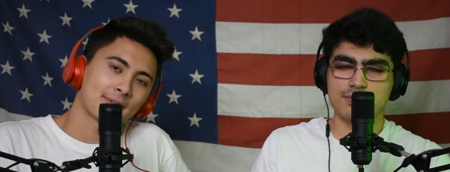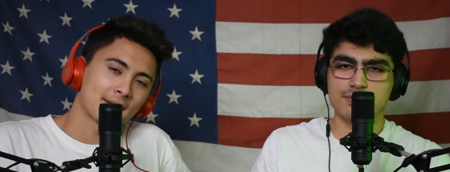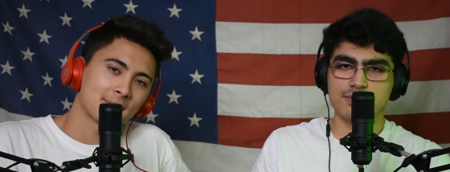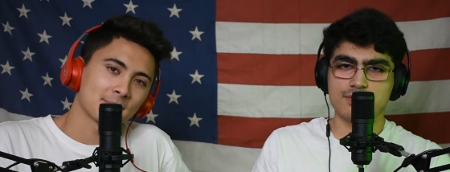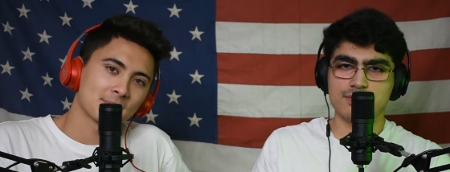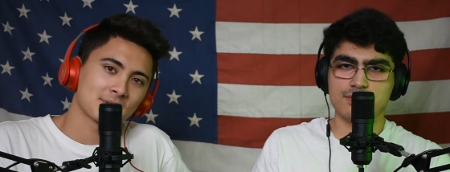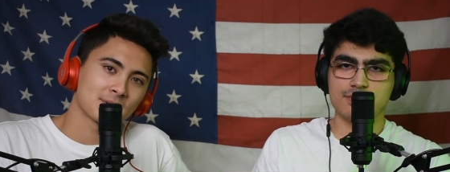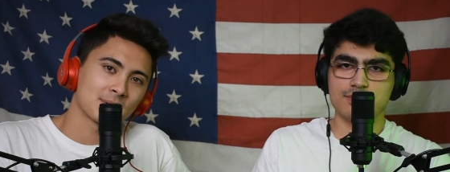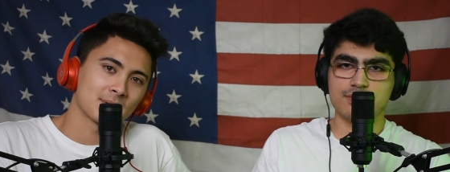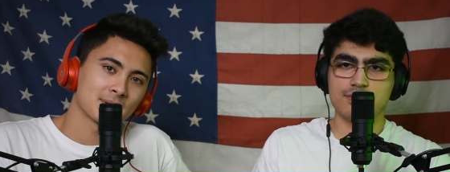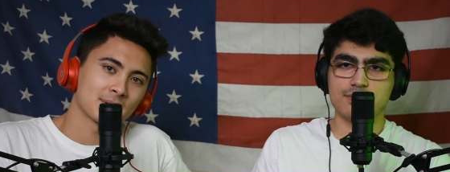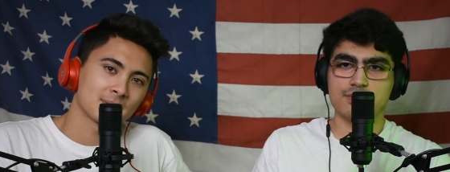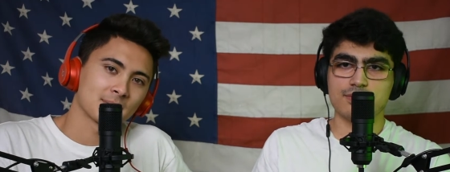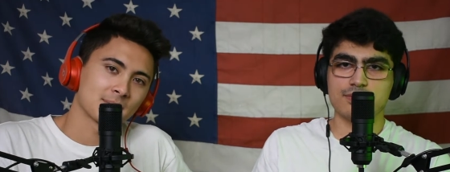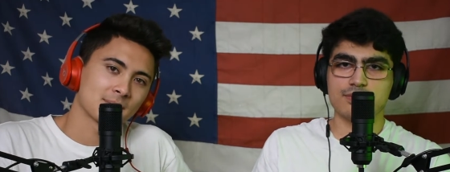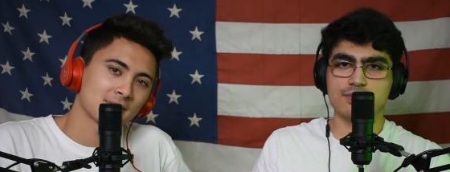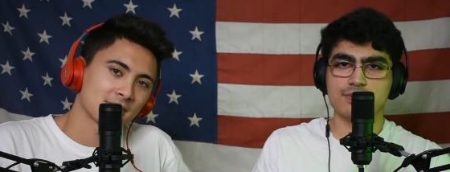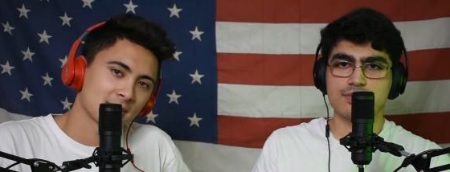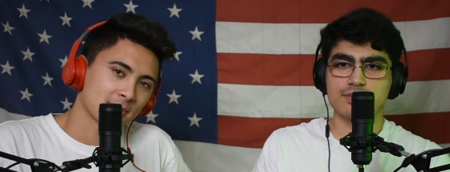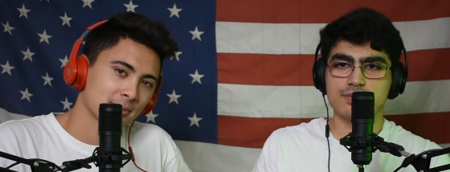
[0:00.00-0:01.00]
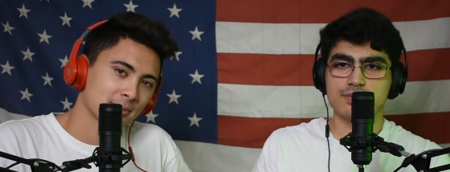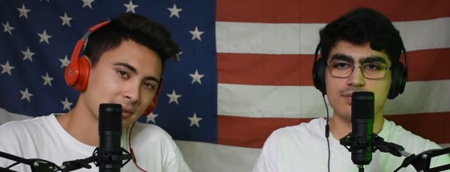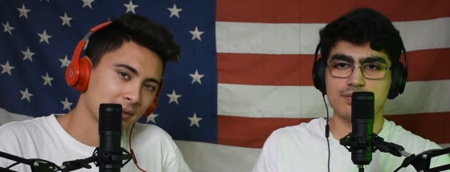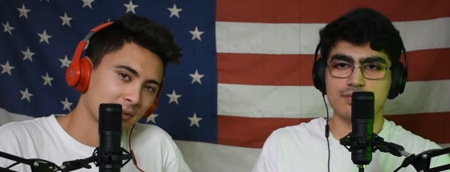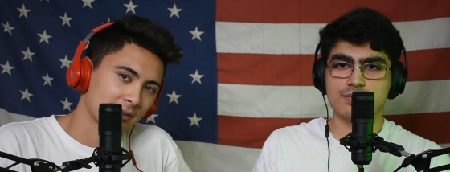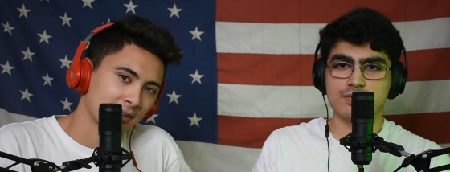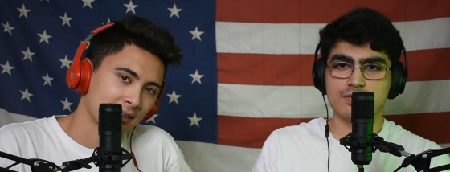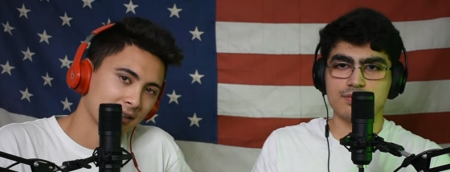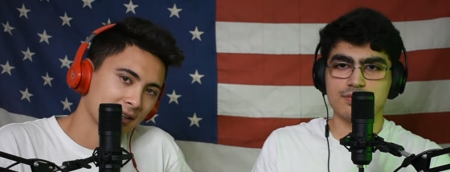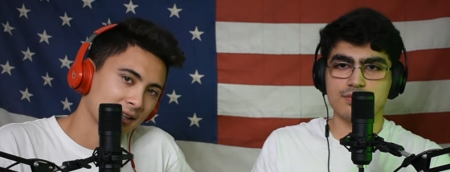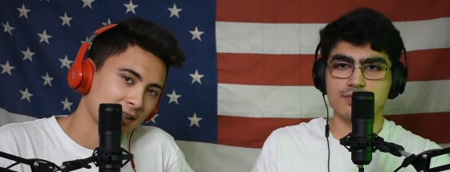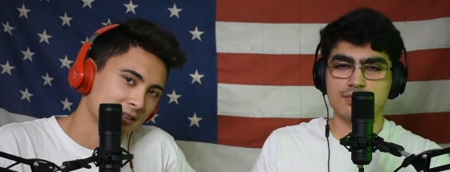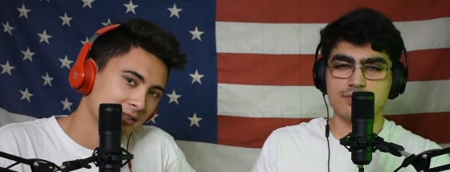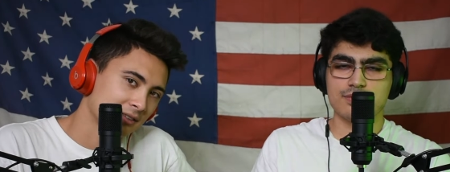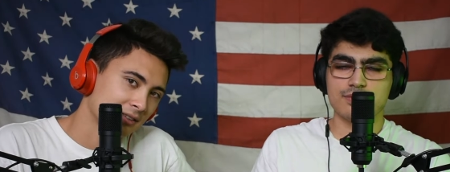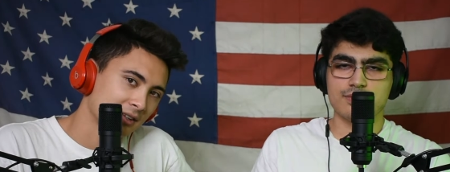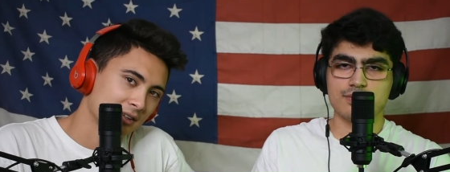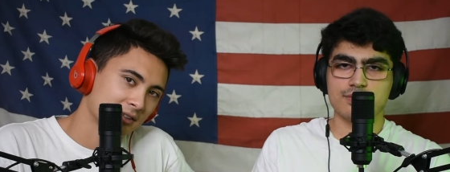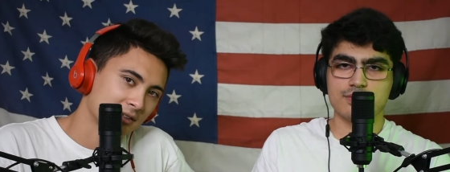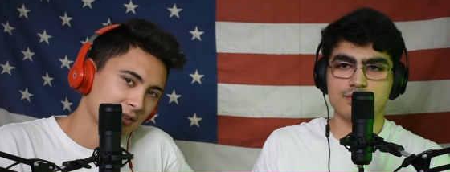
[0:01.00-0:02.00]
Speaker 1: a friend was going through a similar thing
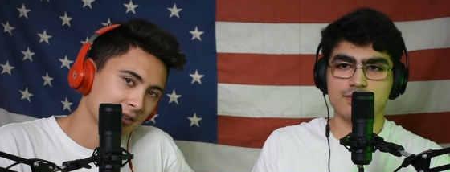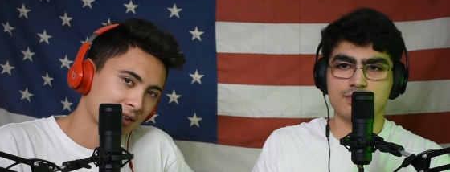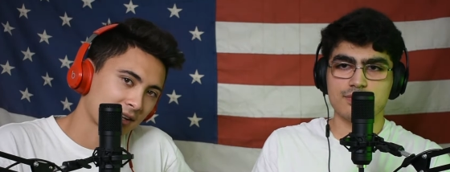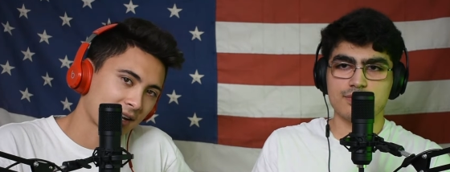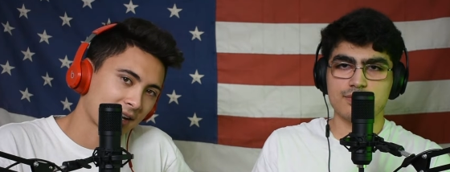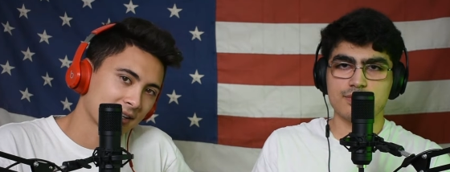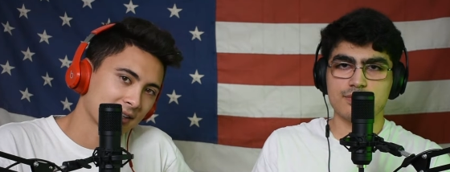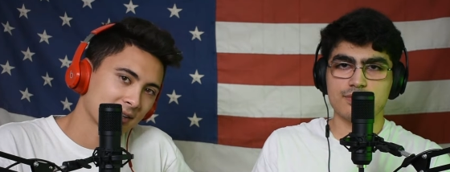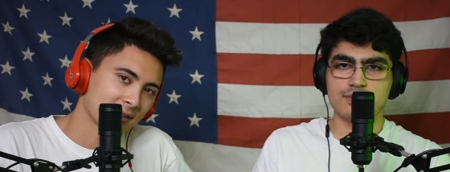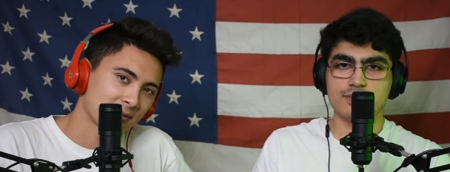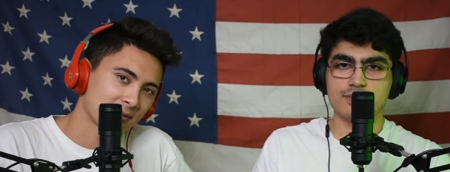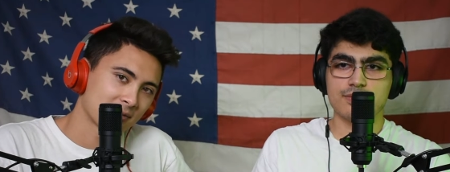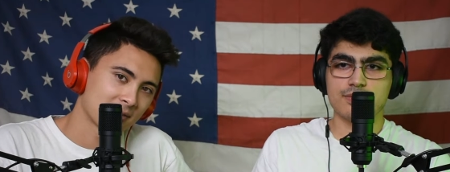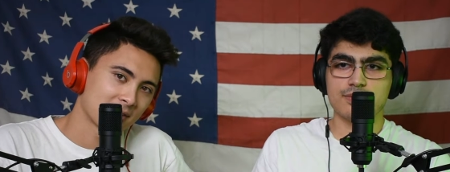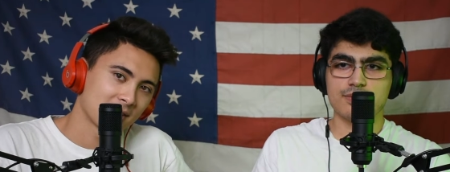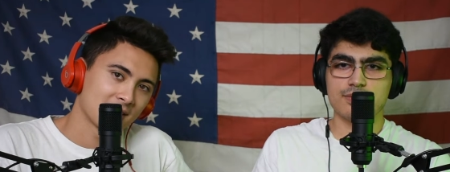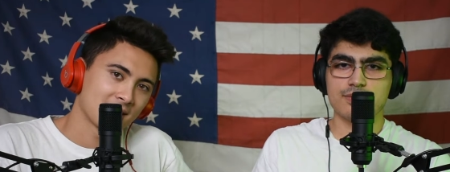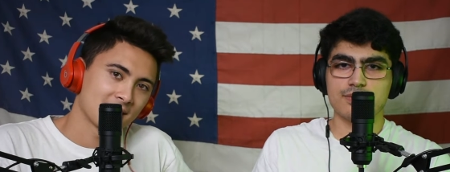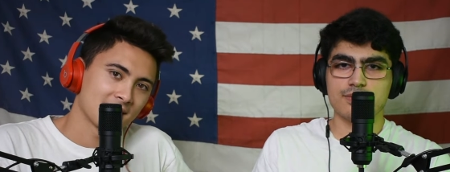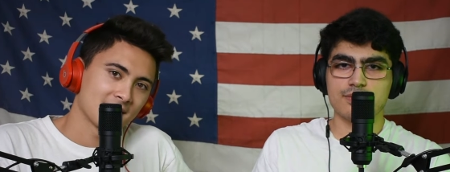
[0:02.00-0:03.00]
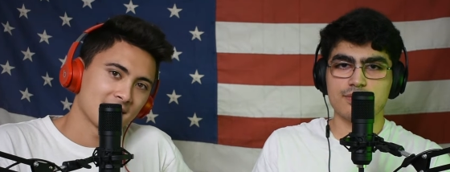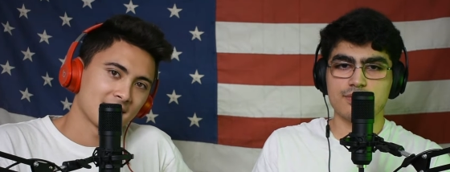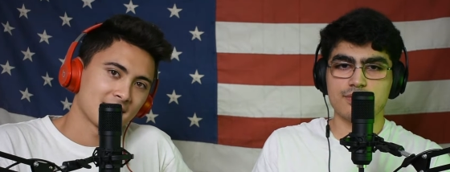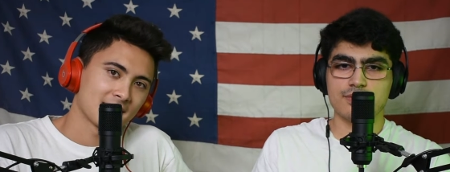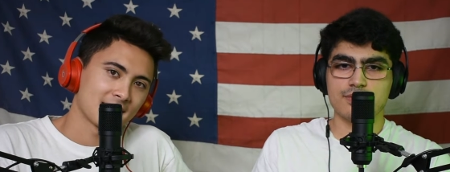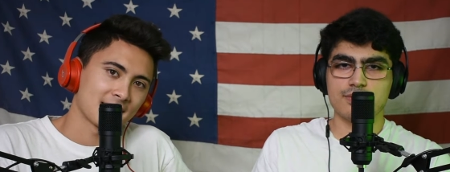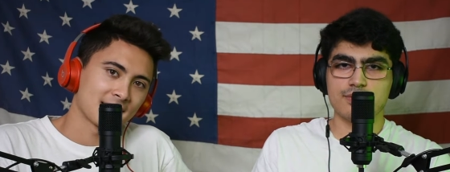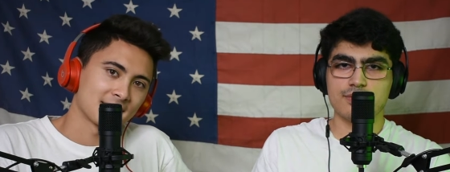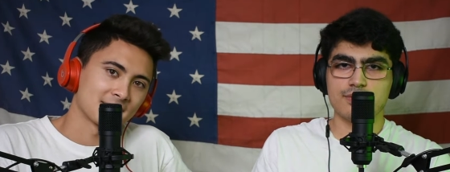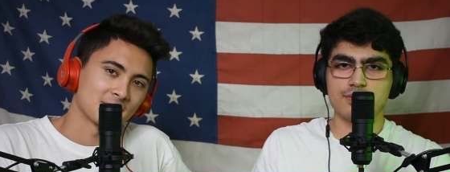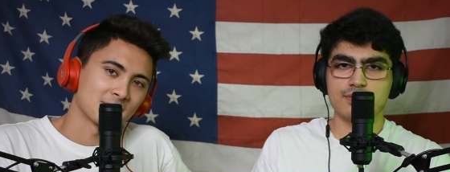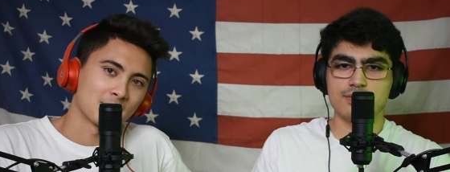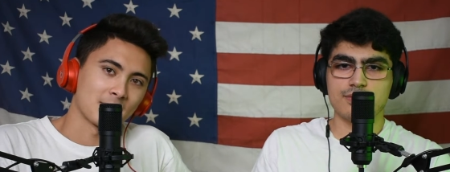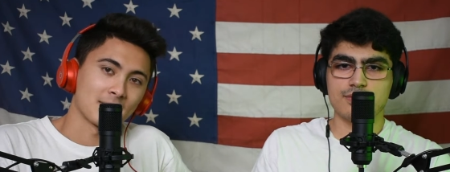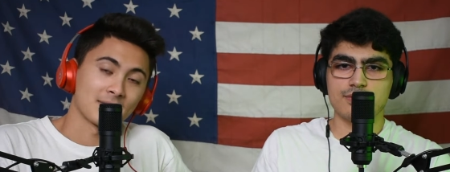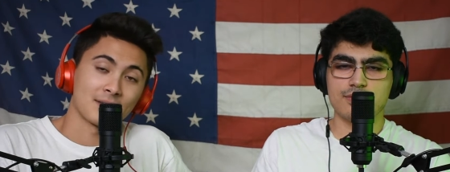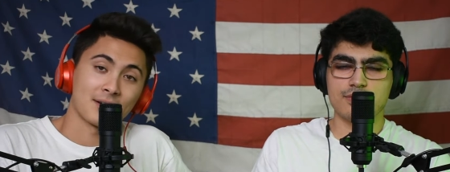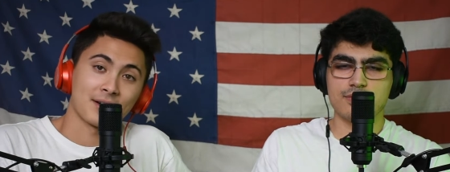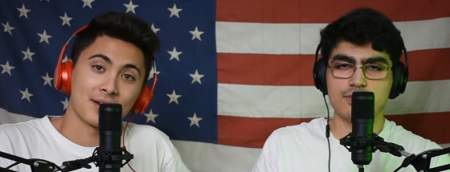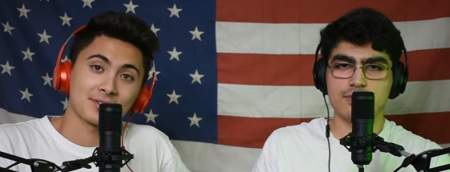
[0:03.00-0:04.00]
and, and you're kind of a
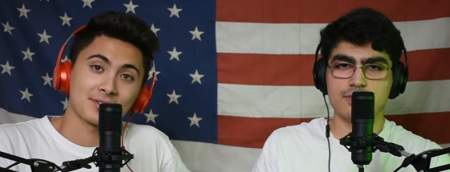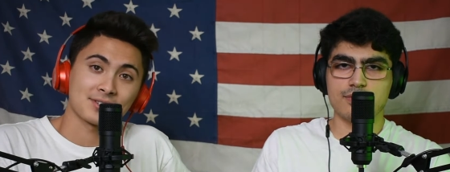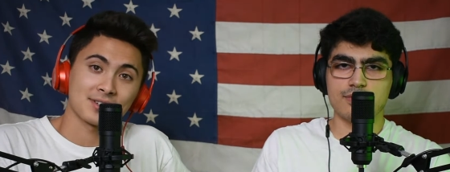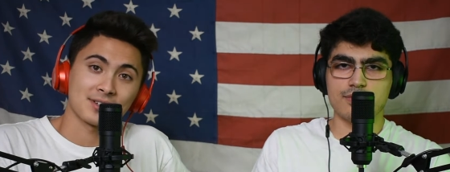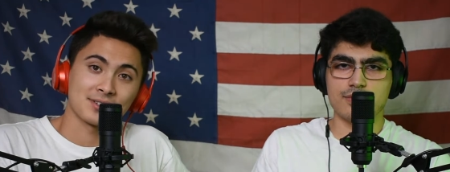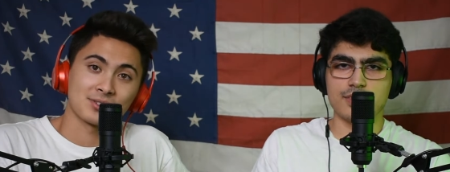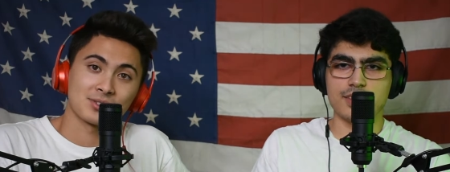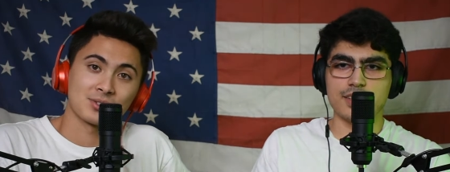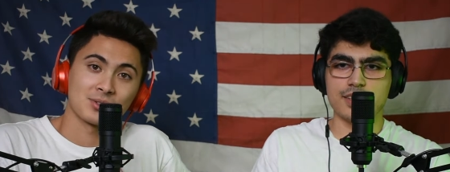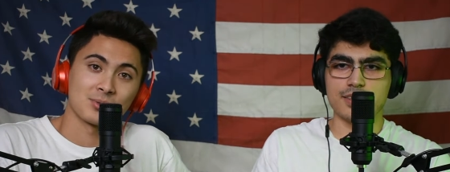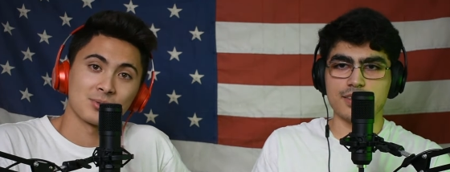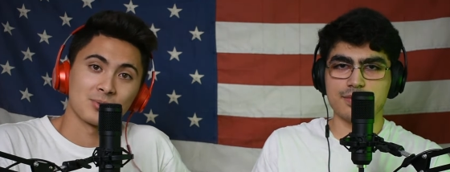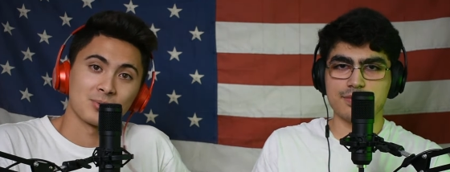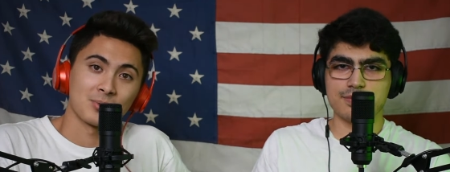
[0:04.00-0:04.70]
little bit lost as yeah.